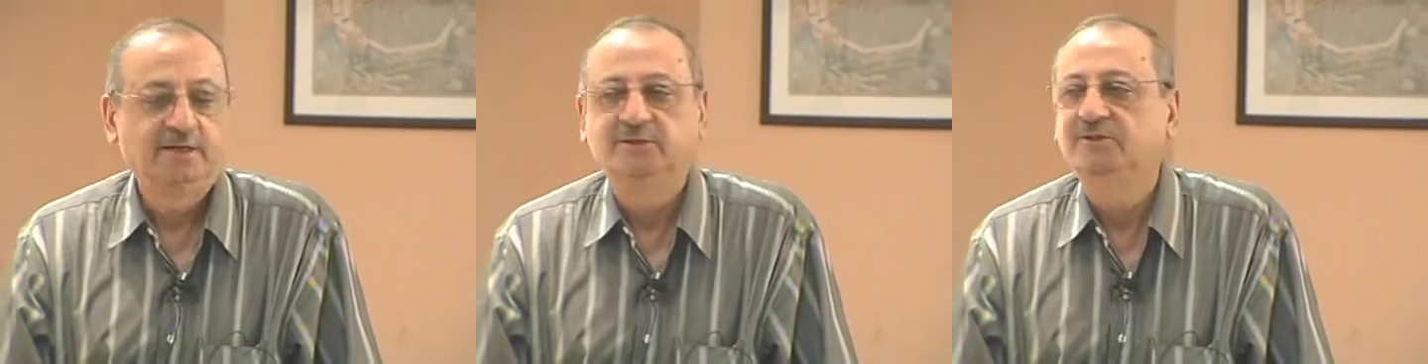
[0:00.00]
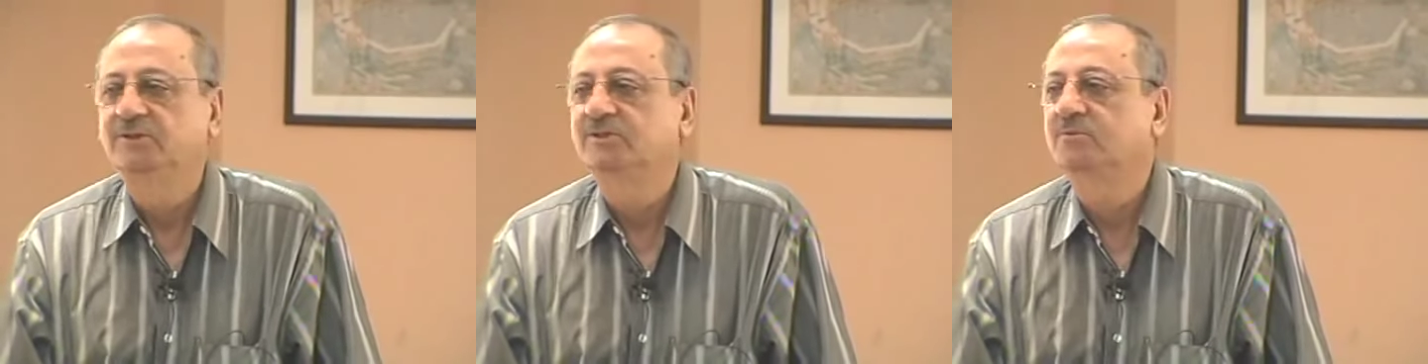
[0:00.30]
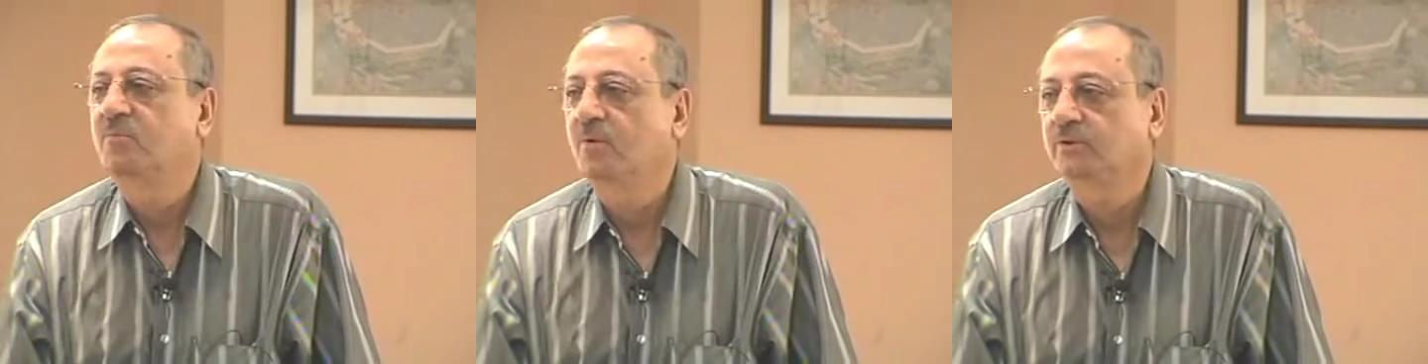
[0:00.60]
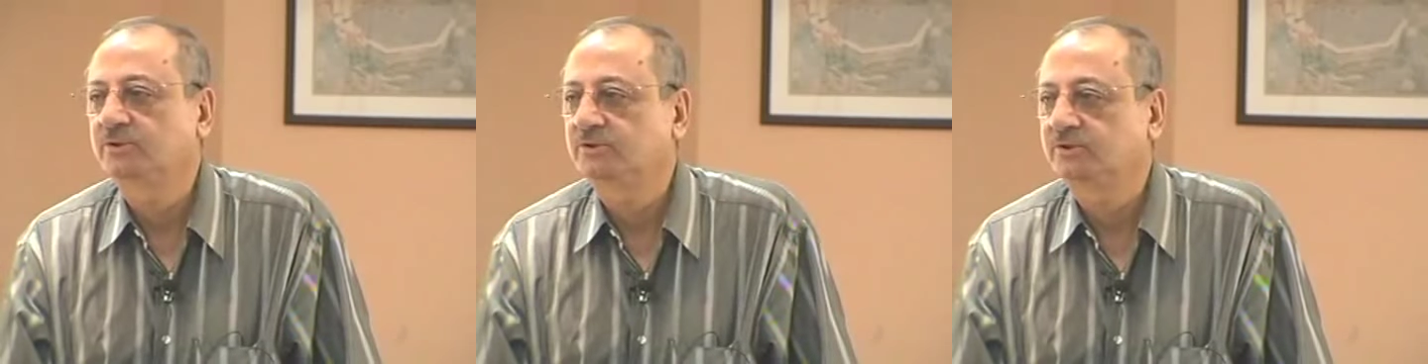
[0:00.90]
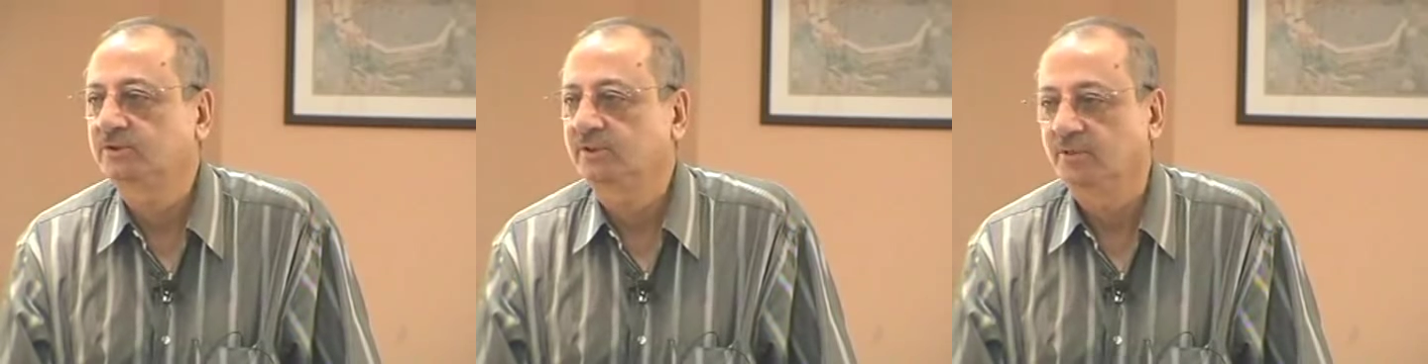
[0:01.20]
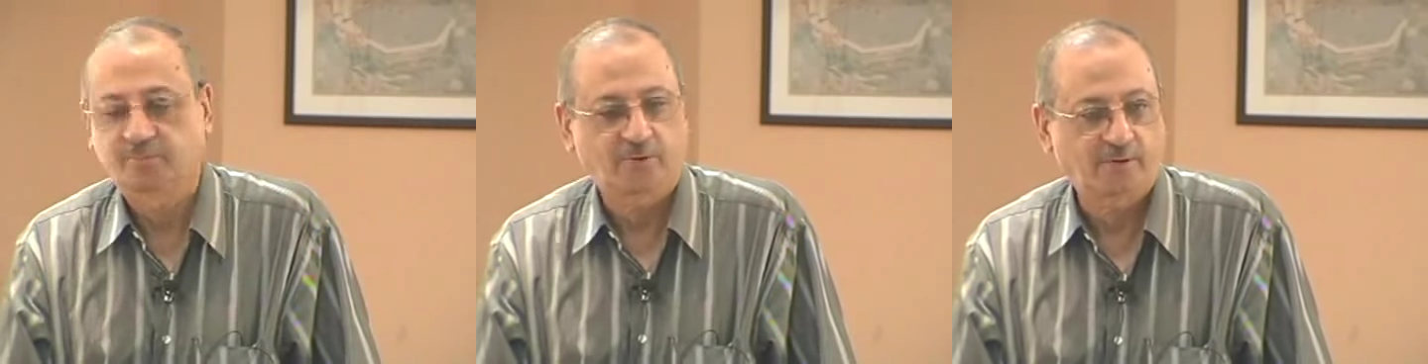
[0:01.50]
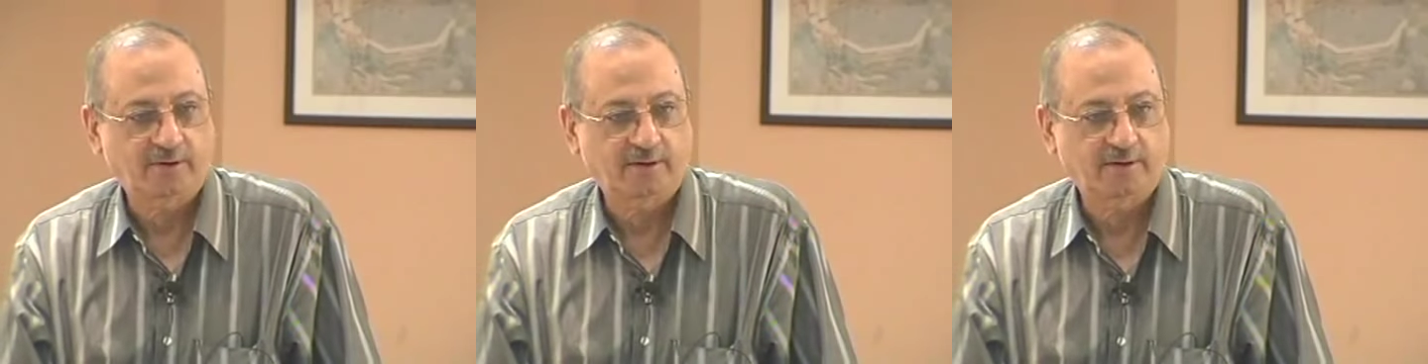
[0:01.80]
This is most
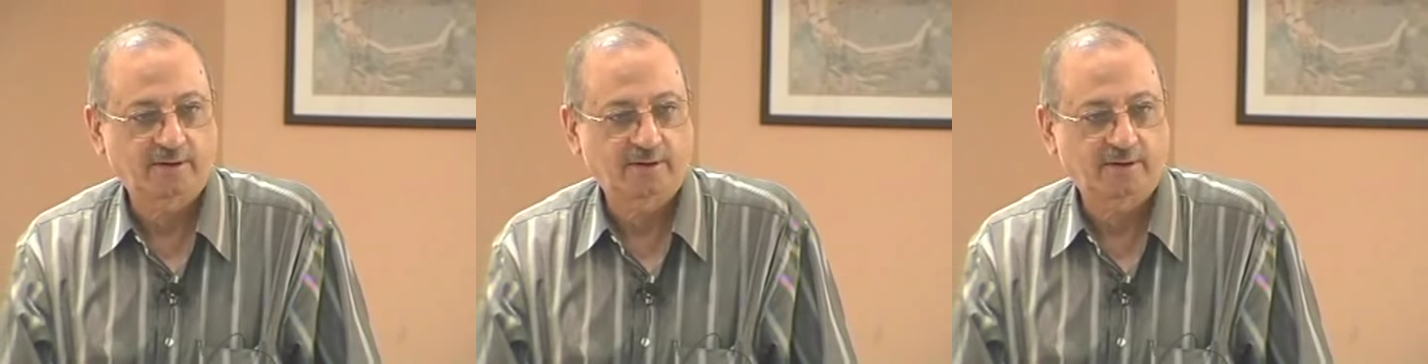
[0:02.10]
important.